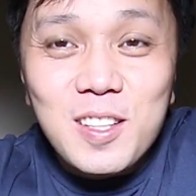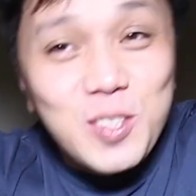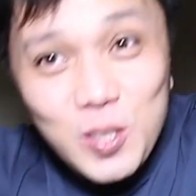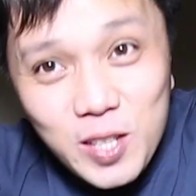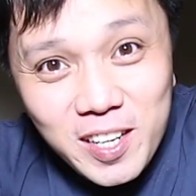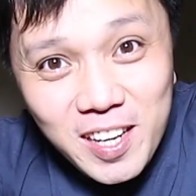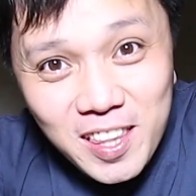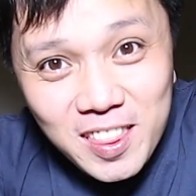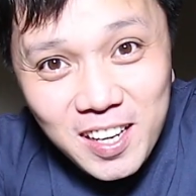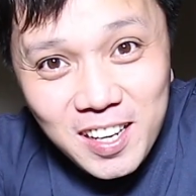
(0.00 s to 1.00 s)
Do you hear
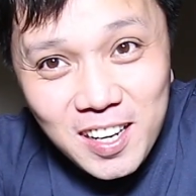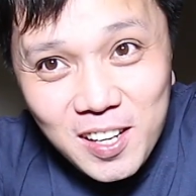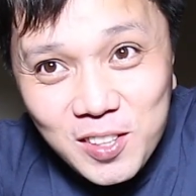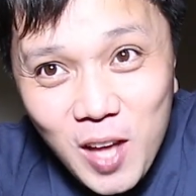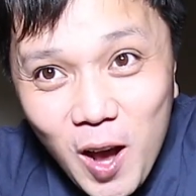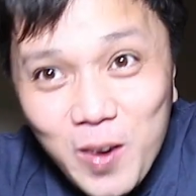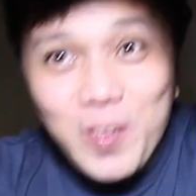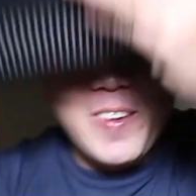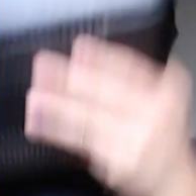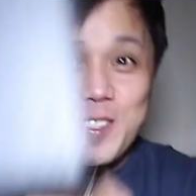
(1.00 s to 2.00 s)
anything?
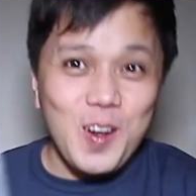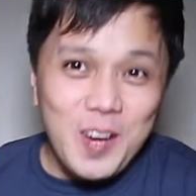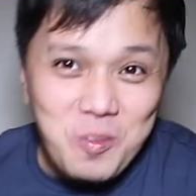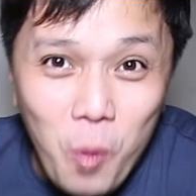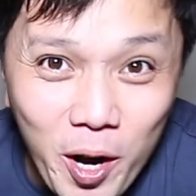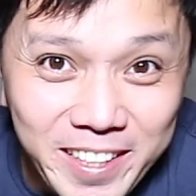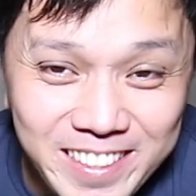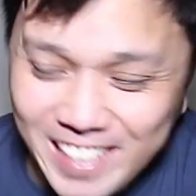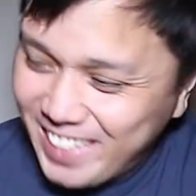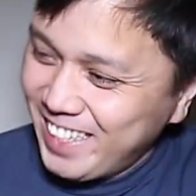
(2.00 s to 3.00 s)
No! So it
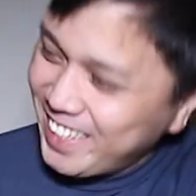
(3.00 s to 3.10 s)
worked!